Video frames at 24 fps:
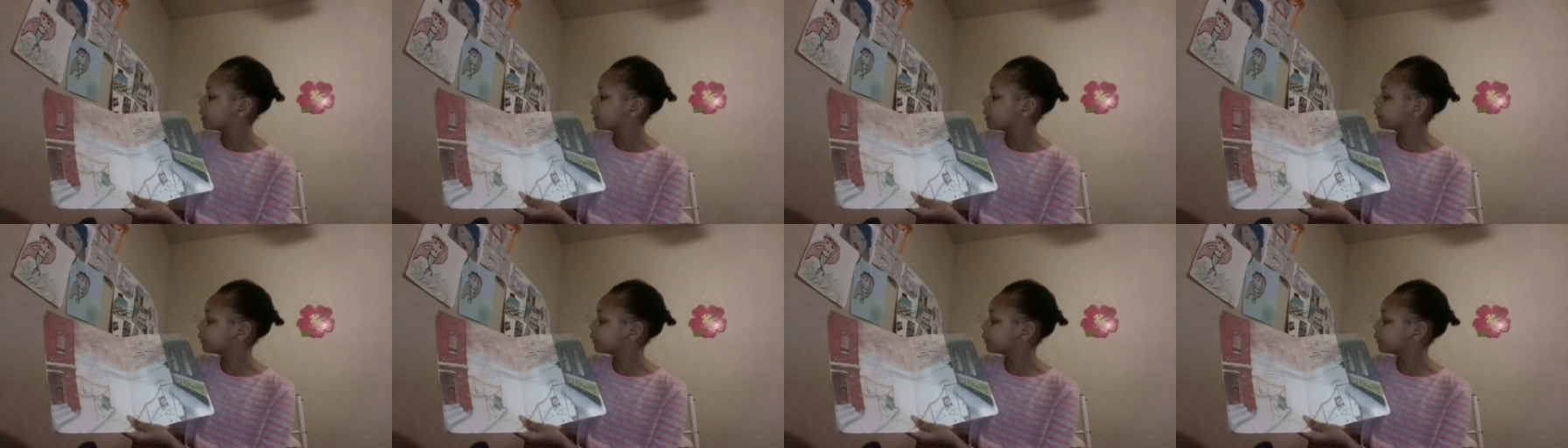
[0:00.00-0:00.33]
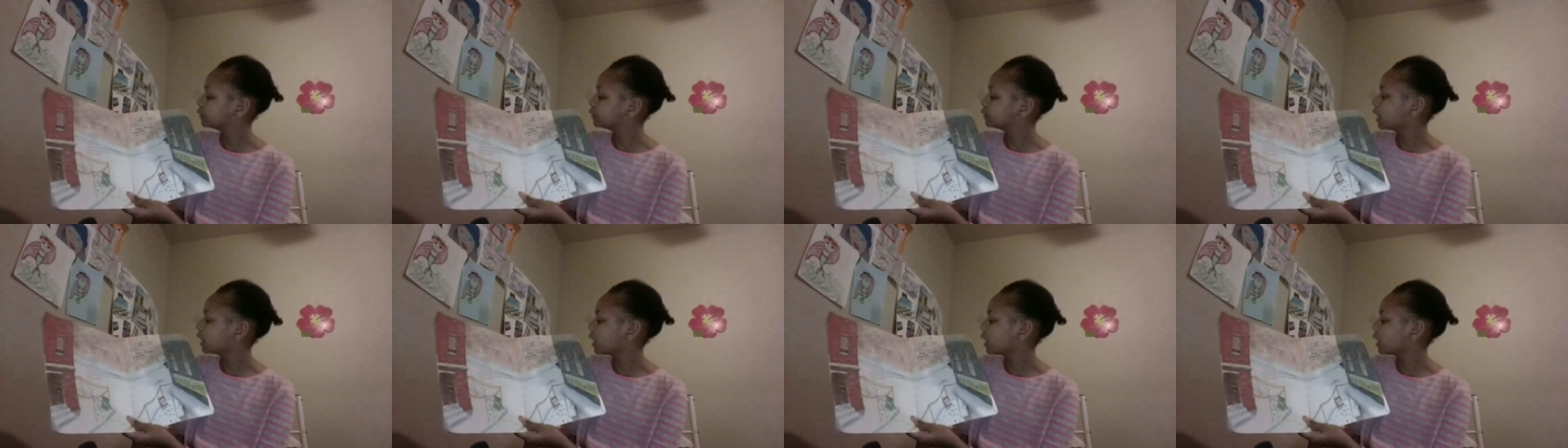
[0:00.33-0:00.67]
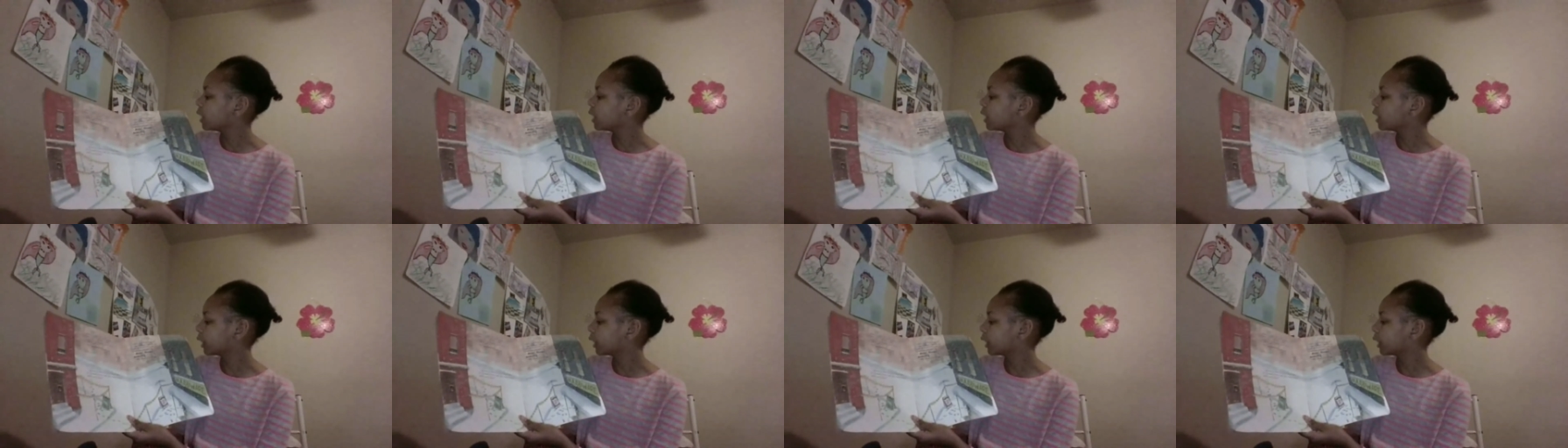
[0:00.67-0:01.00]
There was
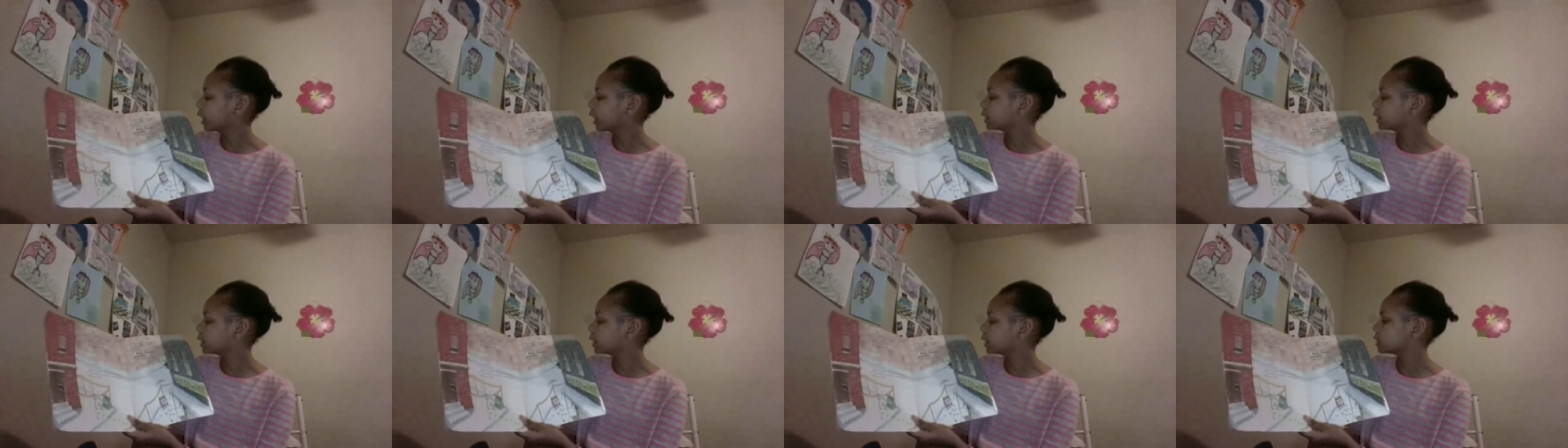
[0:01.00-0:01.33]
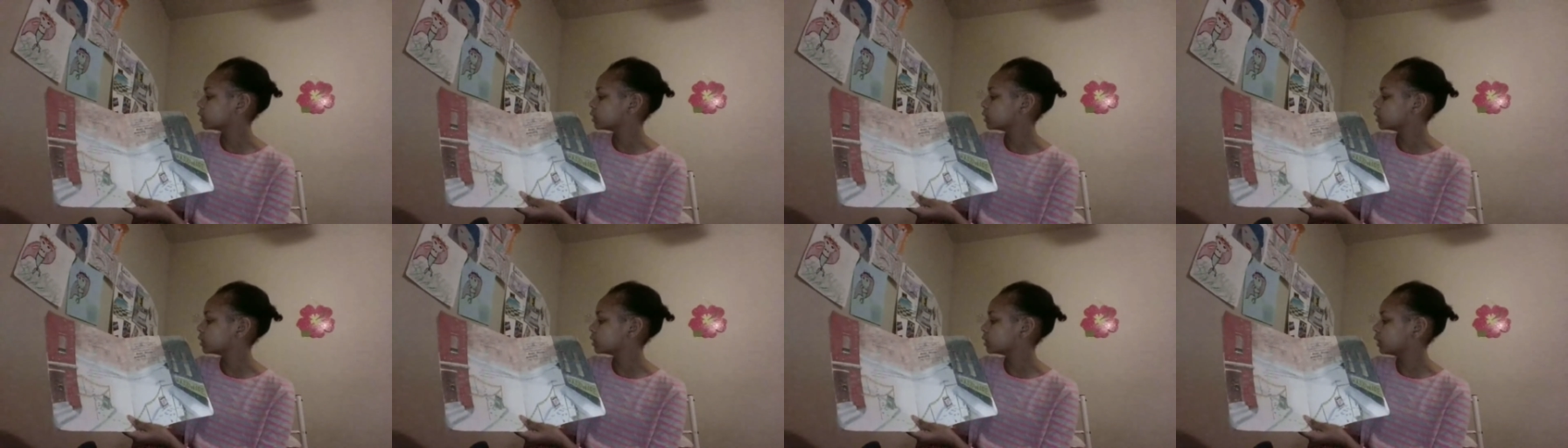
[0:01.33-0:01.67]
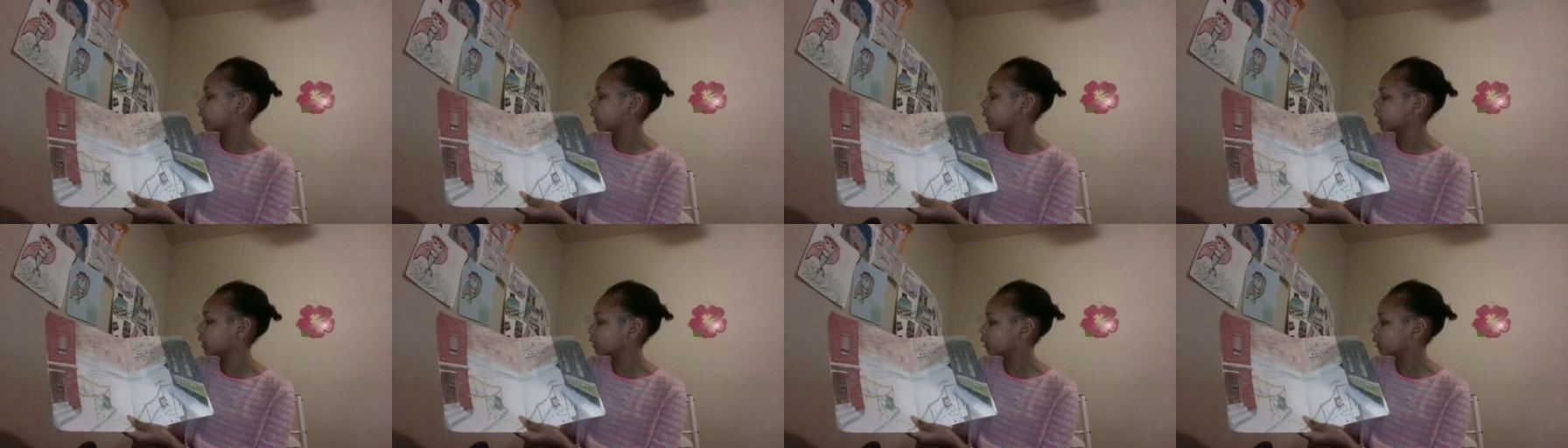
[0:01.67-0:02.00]
not a branch,
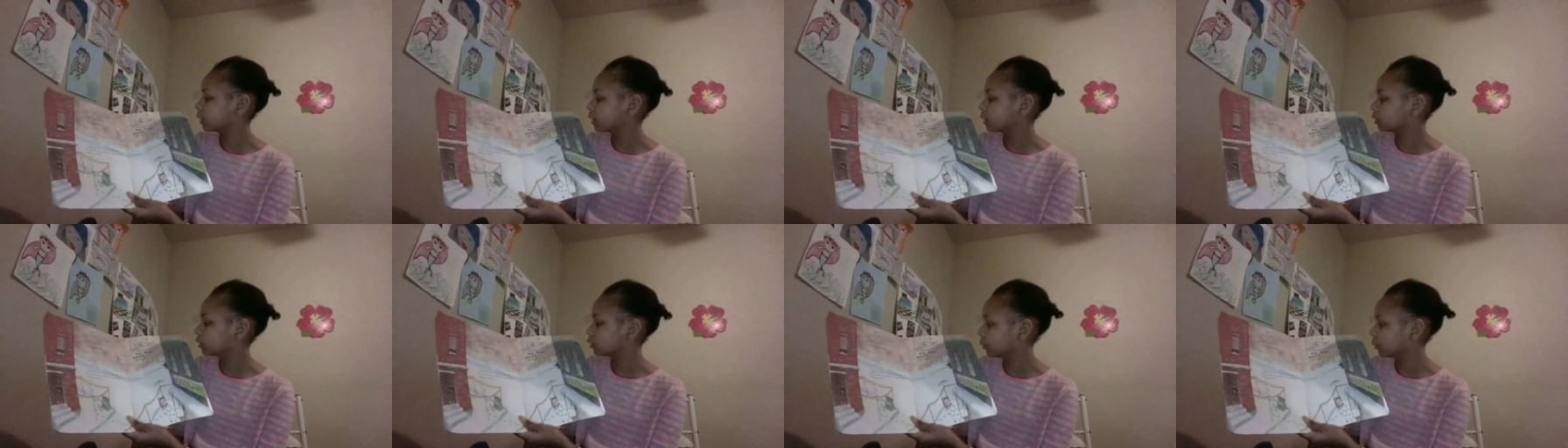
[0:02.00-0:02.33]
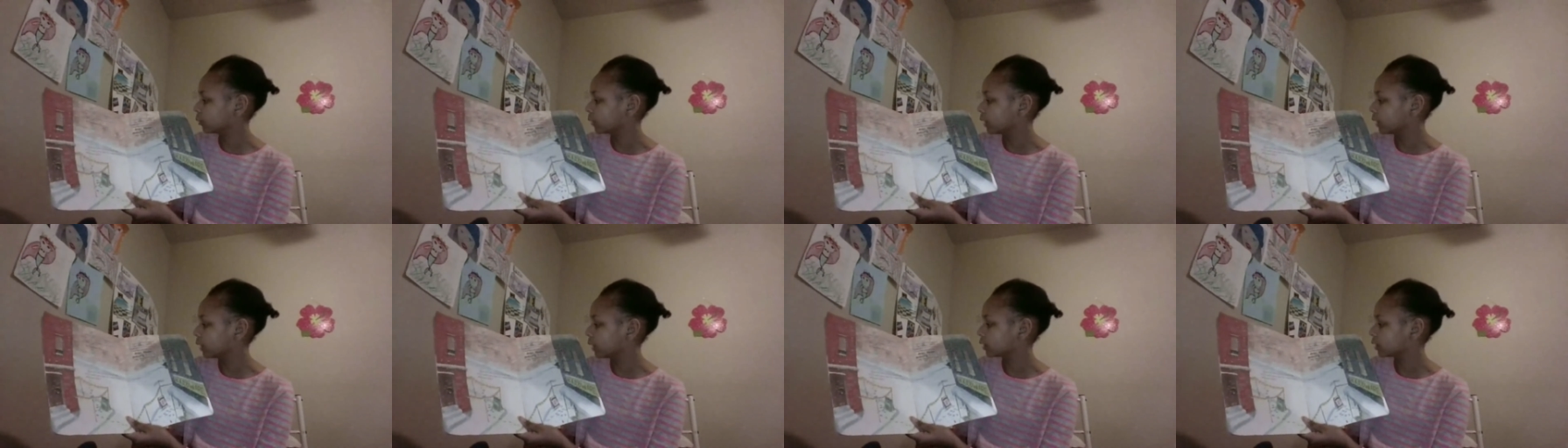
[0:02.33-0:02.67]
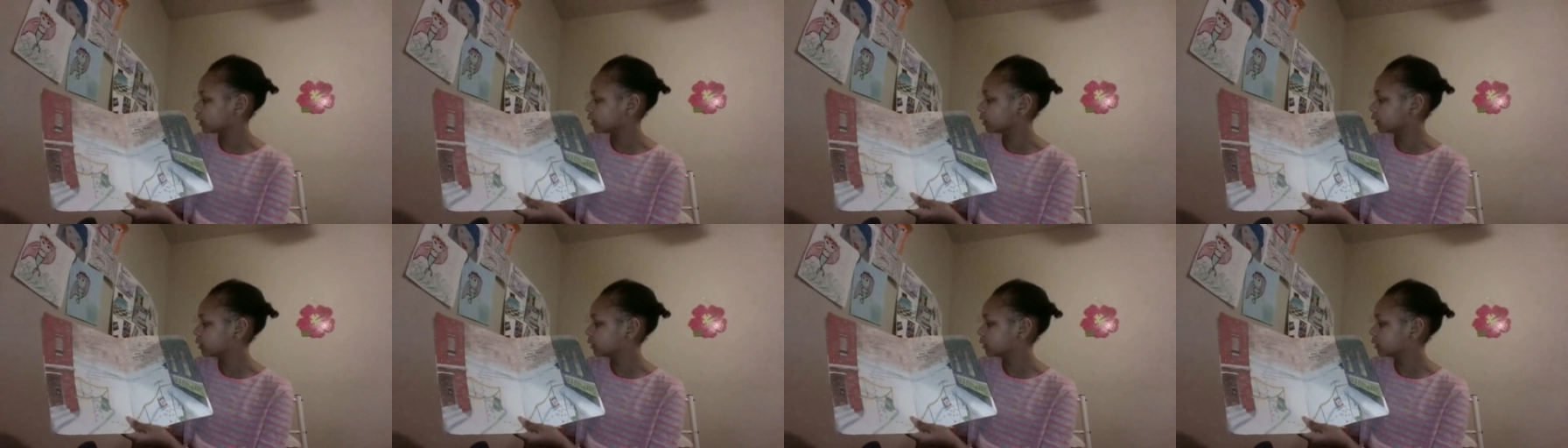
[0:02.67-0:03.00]
not a
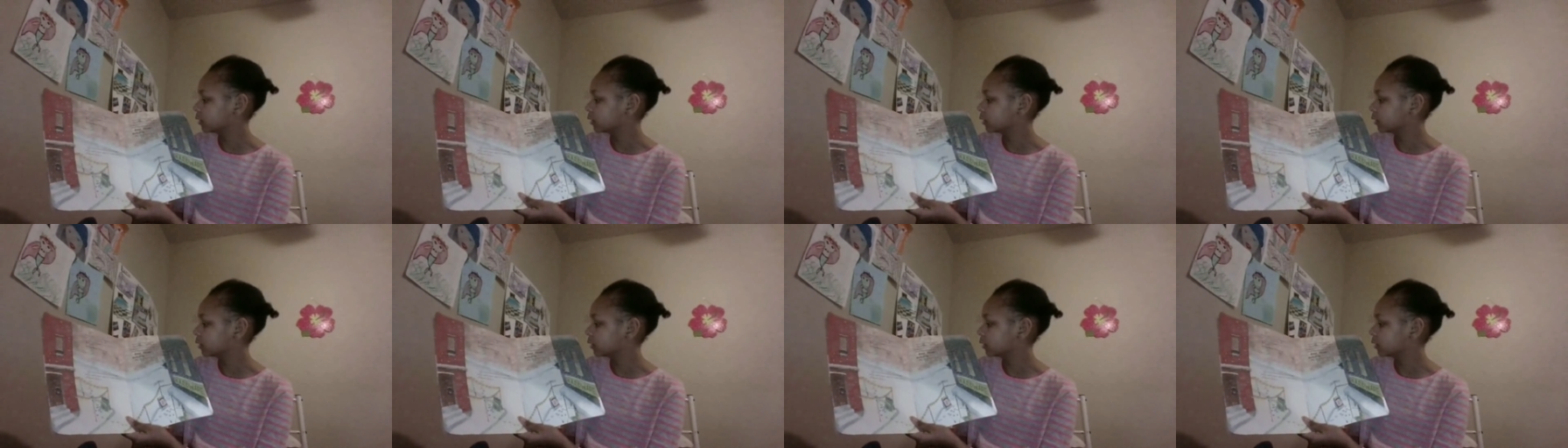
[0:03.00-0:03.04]
twig,